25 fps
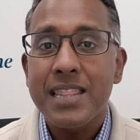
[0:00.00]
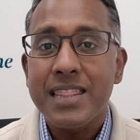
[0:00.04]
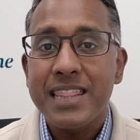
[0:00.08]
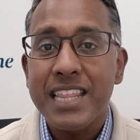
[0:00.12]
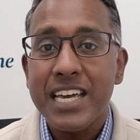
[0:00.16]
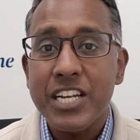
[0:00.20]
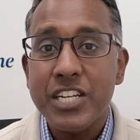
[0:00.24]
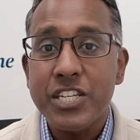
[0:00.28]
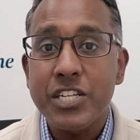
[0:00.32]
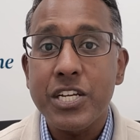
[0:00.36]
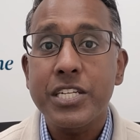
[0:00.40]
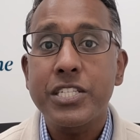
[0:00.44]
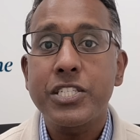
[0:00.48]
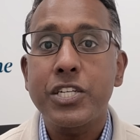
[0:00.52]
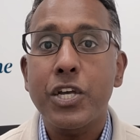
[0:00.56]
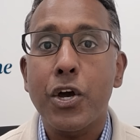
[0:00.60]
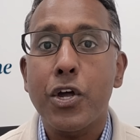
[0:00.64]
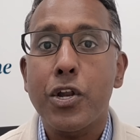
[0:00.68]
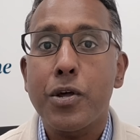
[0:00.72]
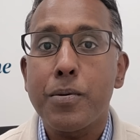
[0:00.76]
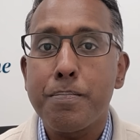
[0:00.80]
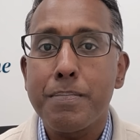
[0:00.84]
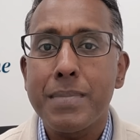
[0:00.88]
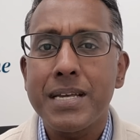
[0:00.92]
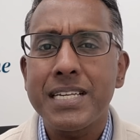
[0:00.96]
they're just going
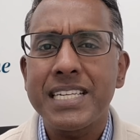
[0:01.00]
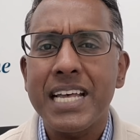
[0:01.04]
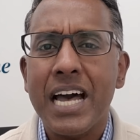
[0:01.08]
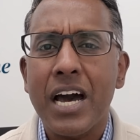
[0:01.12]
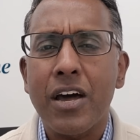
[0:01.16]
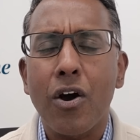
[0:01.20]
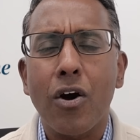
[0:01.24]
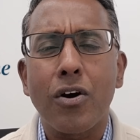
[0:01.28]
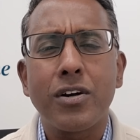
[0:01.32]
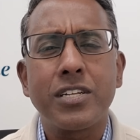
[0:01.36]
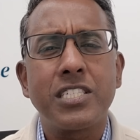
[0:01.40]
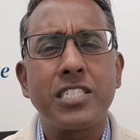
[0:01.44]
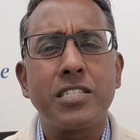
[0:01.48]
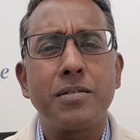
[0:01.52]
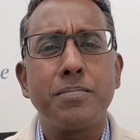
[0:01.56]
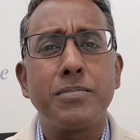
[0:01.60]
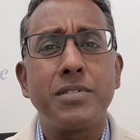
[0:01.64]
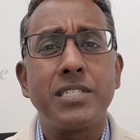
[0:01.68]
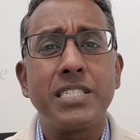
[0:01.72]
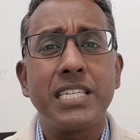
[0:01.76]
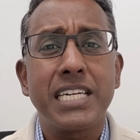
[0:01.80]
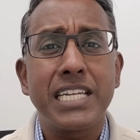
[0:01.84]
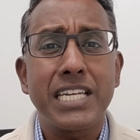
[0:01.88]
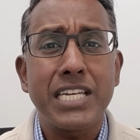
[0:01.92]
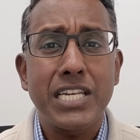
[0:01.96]
to miss out on some
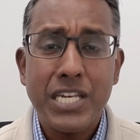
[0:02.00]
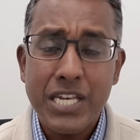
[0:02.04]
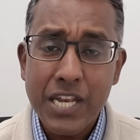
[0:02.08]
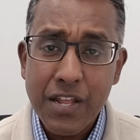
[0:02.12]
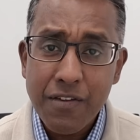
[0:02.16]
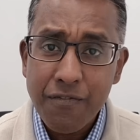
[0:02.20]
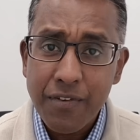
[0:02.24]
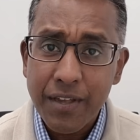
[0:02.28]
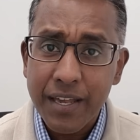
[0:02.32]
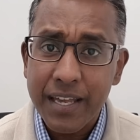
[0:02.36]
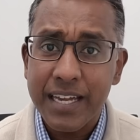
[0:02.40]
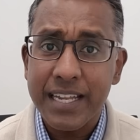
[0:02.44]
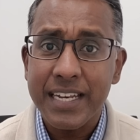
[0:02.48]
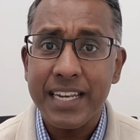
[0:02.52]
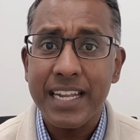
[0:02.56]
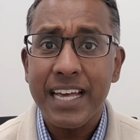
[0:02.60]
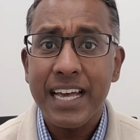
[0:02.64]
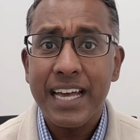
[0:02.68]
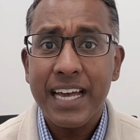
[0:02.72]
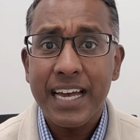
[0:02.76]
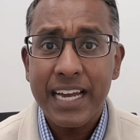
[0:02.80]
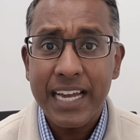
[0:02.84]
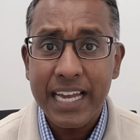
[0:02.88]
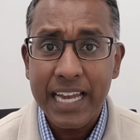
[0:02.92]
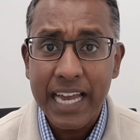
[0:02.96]
significant
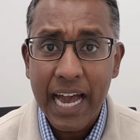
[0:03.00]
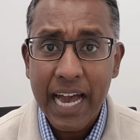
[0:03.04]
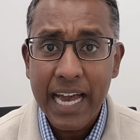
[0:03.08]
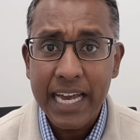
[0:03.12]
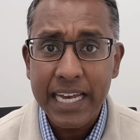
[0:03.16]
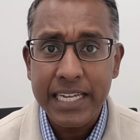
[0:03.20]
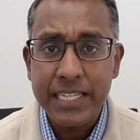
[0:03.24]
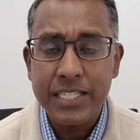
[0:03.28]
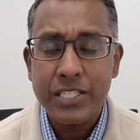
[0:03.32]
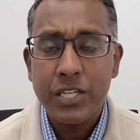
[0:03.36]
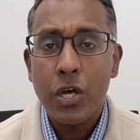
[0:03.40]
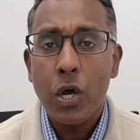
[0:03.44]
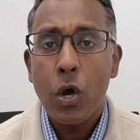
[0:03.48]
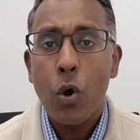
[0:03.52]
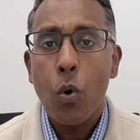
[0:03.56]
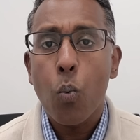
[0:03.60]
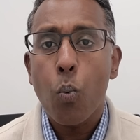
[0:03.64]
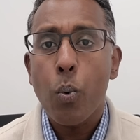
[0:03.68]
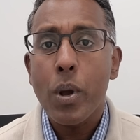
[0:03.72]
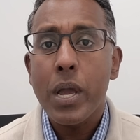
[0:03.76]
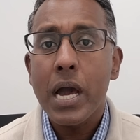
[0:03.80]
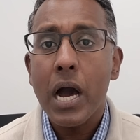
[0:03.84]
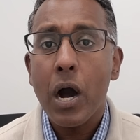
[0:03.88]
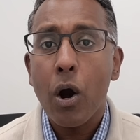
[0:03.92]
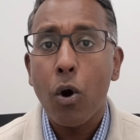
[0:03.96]
gains.
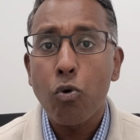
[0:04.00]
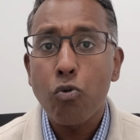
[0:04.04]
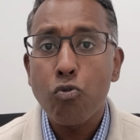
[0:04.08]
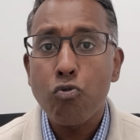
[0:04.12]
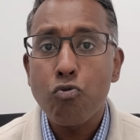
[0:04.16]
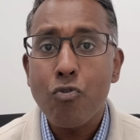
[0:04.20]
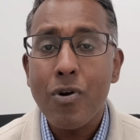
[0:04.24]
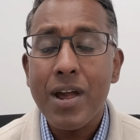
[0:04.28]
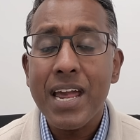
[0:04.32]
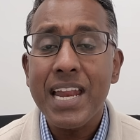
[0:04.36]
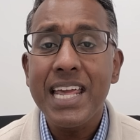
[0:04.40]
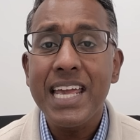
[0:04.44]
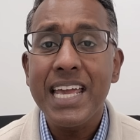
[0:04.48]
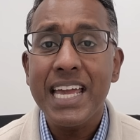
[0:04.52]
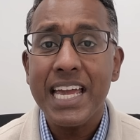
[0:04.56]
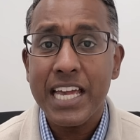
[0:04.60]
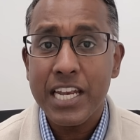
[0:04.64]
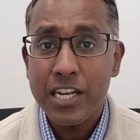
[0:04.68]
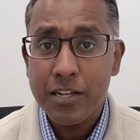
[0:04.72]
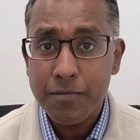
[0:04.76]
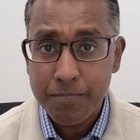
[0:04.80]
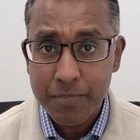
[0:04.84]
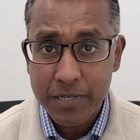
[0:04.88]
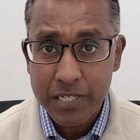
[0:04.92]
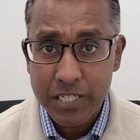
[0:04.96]
We are already
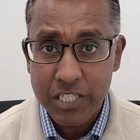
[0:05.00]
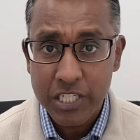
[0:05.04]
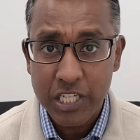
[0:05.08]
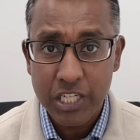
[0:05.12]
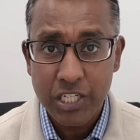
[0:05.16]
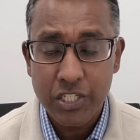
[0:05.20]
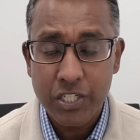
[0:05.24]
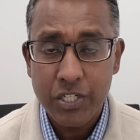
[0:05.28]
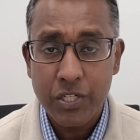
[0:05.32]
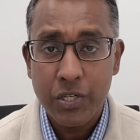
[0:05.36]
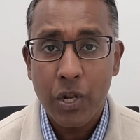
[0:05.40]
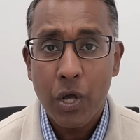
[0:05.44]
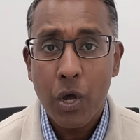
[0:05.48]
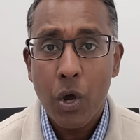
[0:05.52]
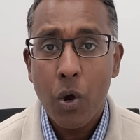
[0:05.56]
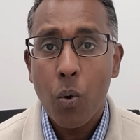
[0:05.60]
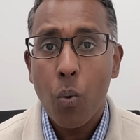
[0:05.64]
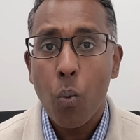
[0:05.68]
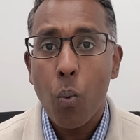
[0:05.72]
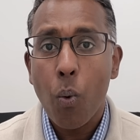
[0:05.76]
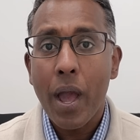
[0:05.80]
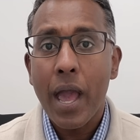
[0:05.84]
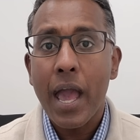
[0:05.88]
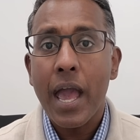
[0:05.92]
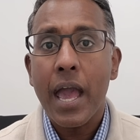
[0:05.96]
in a position
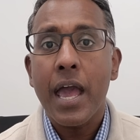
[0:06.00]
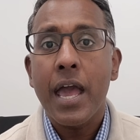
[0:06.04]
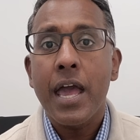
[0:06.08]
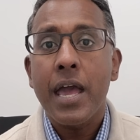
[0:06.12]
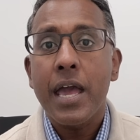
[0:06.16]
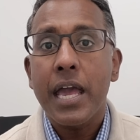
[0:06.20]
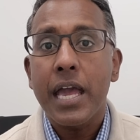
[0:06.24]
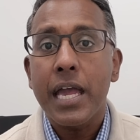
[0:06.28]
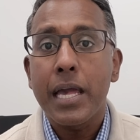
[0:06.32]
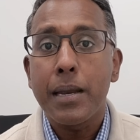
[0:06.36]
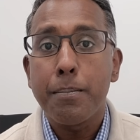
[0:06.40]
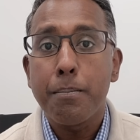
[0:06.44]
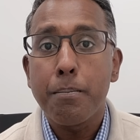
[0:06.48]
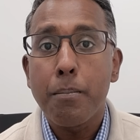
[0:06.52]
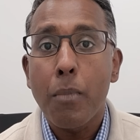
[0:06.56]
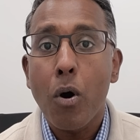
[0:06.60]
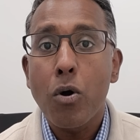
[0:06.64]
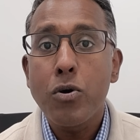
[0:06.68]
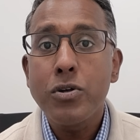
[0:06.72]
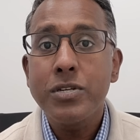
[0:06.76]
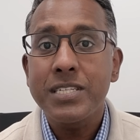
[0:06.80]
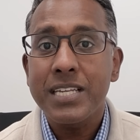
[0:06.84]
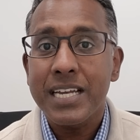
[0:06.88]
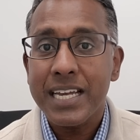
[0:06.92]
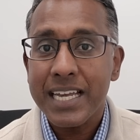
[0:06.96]
where in
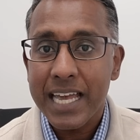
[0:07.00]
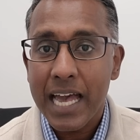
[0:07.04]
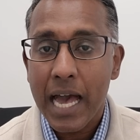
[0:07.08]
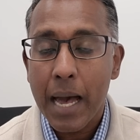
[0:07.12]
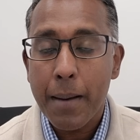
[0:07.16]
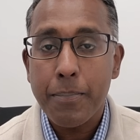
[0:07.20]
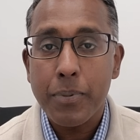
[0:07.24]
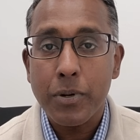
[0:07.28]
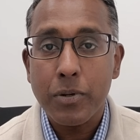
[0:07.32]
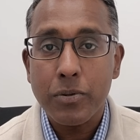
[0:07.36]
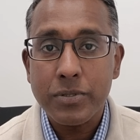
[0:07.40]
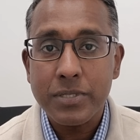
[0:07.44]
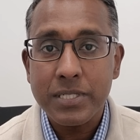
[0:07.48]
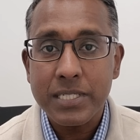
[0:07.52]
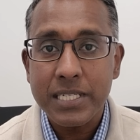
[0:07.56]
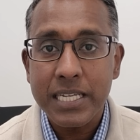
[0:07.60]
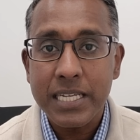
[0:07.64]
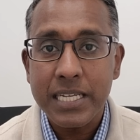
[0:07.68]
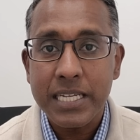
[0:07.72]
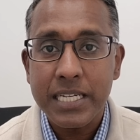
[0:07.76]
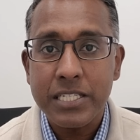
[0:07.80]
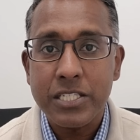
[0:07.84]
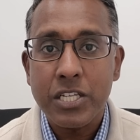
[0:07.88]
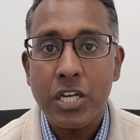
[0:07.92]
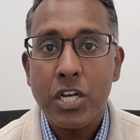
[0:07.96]
most capital
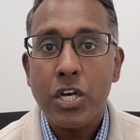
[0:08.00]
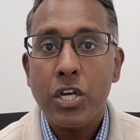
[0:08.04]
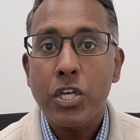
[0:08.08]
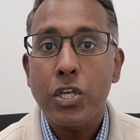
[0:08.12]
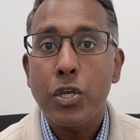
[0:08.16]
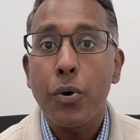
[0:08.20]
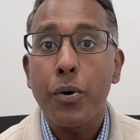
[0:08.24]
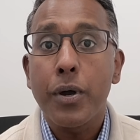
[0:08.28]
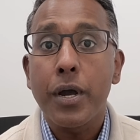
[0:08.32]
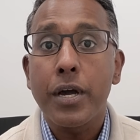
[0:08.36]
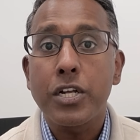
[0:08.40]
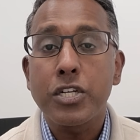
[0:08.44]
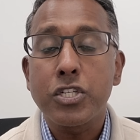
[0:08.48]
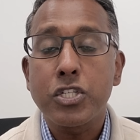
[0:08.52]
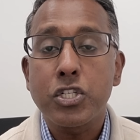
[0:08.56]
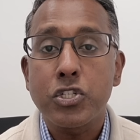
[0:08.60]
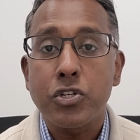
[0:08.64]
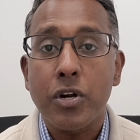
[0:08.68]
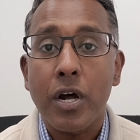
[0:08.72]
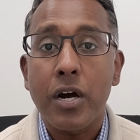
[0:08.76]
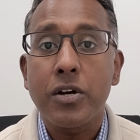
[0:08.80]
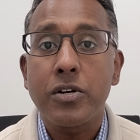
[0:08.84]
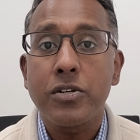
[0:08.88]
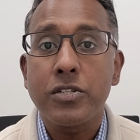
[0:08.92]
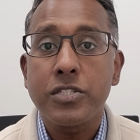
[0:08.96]
cities, you're going to
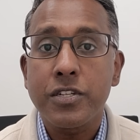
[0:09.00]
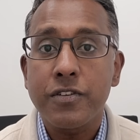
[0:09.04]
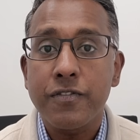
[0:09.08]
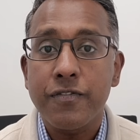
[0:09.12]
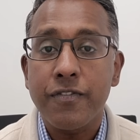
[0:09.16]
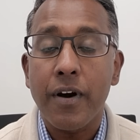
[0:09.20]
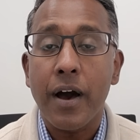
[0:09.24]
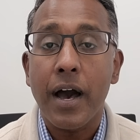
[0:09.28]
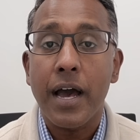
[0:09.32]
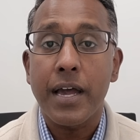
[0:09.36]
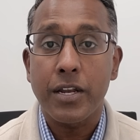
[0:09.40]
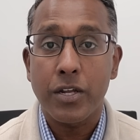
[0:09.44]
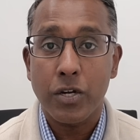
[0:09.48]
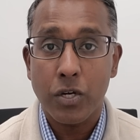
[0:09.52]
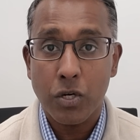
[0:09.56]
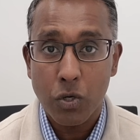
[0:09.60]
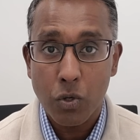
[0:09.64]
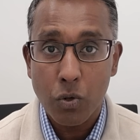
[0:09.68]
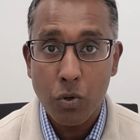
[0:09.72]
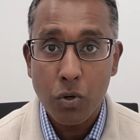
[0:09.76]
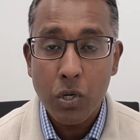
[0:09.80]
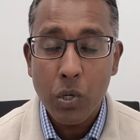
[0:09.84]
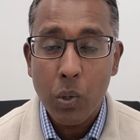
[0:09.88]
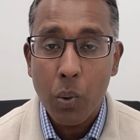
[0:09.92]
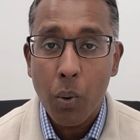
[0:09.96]
struggle to find a
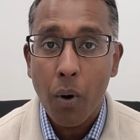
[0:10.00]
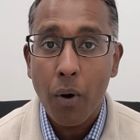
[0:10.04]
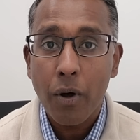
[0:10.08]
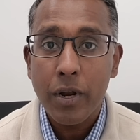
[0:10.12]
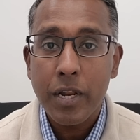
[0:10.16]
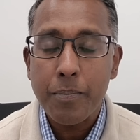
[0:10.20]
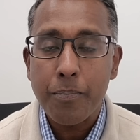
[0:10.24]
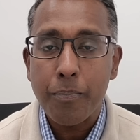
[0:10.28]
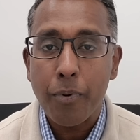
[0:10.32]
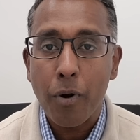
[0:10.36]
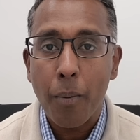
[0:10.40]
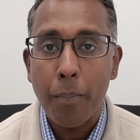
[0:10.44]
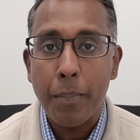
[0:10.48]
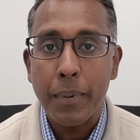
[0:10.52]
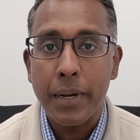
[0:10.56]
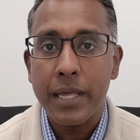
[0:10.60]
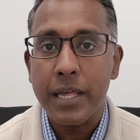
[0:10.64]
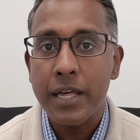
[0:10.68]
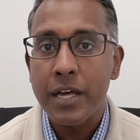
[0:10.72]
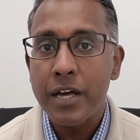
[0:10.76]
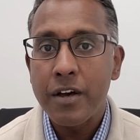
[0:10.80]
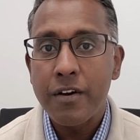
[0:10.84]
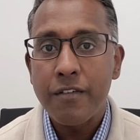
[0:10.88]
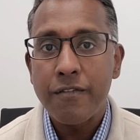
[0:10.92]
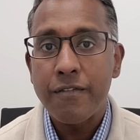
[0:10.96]
good quality property
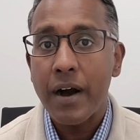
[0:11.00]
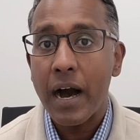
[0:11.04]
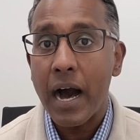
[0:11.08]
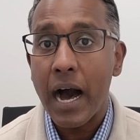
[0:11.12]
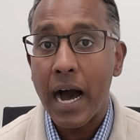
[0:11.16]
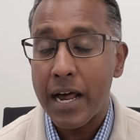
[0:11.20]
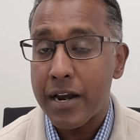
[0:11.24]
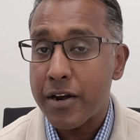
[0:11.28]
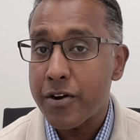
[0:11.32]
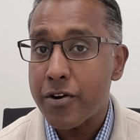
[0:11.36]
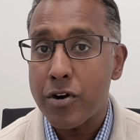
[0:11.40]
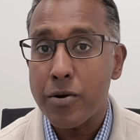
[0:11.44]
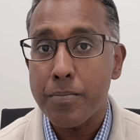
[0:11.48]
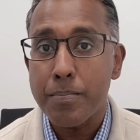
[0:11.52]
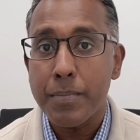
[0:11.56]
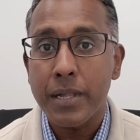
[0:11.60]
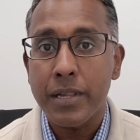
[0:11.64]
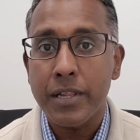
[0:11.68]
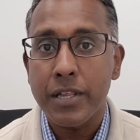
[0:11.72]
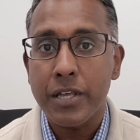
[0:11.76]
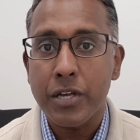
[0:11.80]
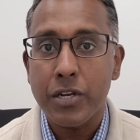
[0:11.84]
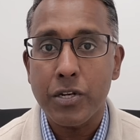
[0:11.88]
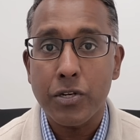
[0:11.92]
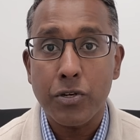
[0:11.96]
for under $1
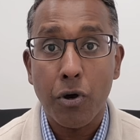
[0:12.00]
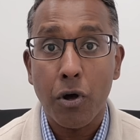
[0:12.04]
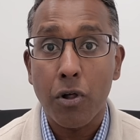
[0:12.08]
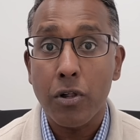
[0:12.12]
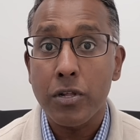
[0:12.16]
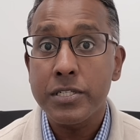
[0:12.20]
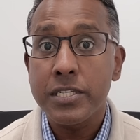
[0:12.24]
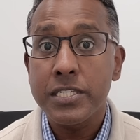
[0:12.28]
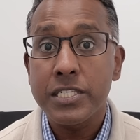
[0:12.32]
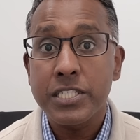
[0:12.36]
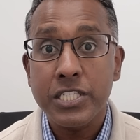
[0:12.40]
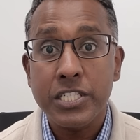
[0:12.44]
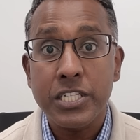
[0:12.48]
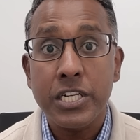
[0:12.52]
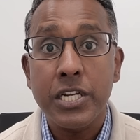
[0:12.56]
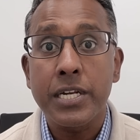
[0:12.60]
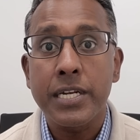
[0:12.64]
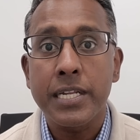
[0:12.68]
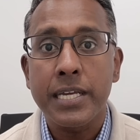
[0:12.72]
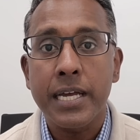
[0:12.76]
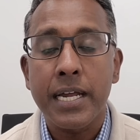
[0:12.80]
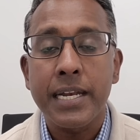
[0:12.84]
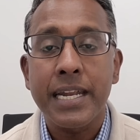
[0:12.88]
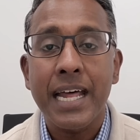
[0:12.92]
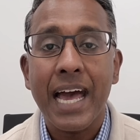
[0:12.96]
million and
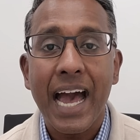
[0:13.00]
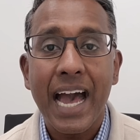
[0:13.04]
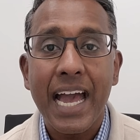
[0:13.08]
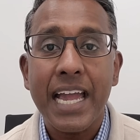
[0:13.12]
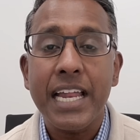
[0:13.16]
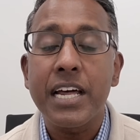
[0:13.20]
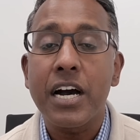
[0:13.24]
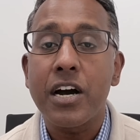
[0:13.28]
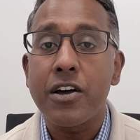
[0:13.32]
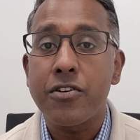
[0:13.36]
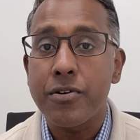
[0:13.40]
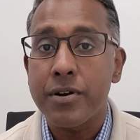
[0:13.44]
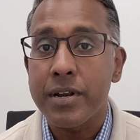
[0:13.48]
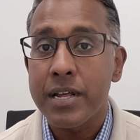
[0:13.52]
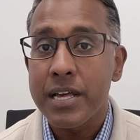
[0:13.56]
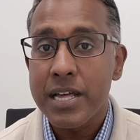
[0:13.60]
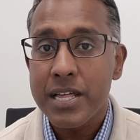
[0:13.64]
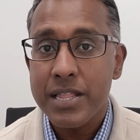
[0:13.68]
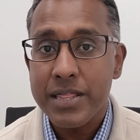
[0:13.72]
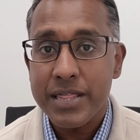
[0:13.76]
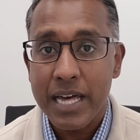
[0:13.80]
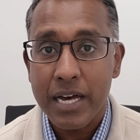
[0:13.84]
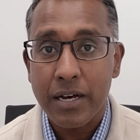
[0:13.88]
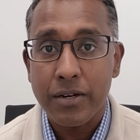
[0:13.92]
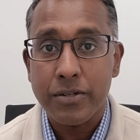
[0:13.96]
certainly under
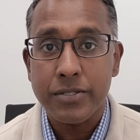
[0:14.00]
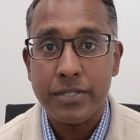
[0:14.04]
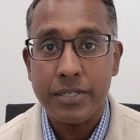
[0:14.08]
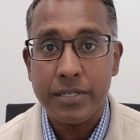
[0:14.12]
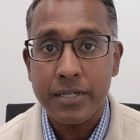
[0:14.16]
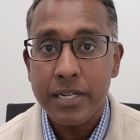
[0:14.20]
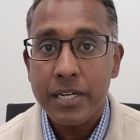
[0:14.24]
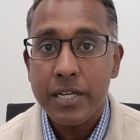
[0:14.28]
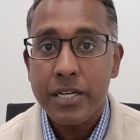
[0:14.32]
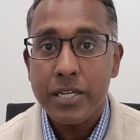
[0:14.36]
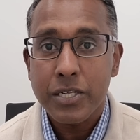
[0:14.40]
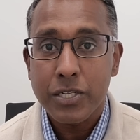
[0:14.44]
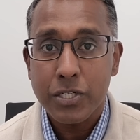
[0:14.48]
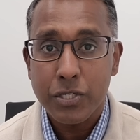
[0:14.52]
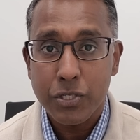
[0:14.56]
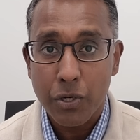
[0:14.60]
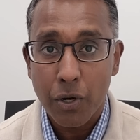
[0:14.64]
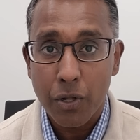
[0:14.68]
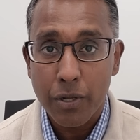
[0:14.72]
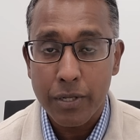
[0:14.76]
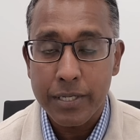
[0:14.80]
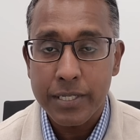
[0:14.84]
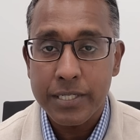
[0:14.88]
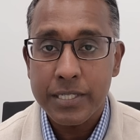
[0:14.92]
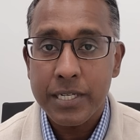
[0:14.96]

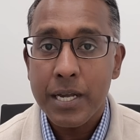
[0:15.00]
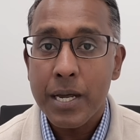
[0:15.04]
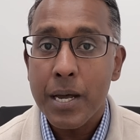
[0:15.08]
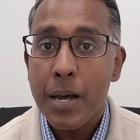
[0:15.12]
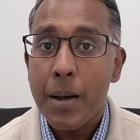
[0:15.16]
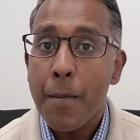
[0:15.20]
$800,000.